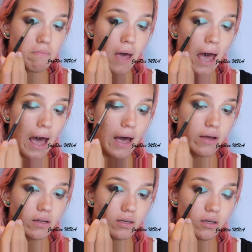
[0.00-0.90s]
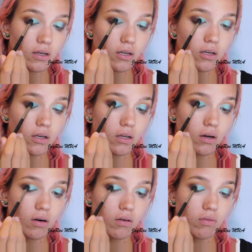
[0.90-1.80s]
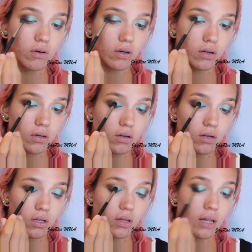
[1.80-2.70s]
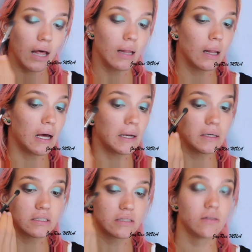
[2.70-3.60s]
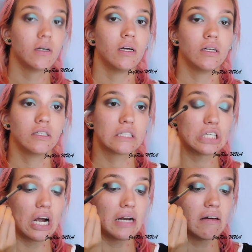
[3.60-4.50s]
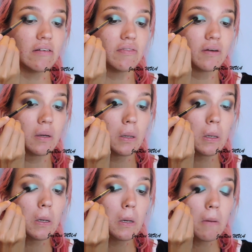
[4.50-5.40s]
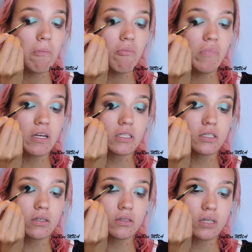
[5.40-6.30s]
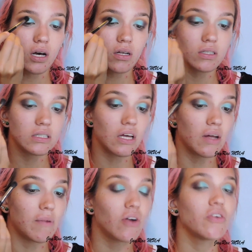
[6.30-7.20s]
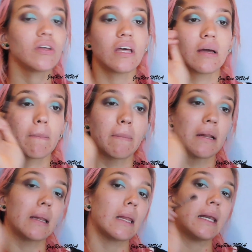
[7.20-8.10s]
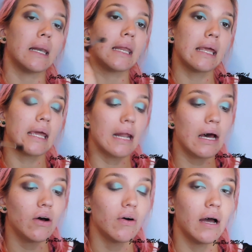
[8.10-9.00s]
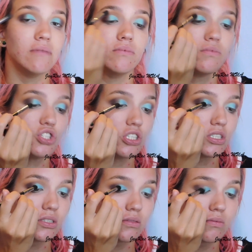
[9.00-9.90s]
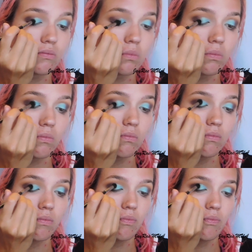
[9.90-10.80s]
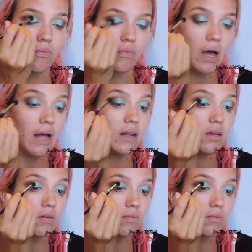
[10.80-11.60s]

pat it over that line to try to mix those colors together. I'm not really like blending it out, I'm just patting.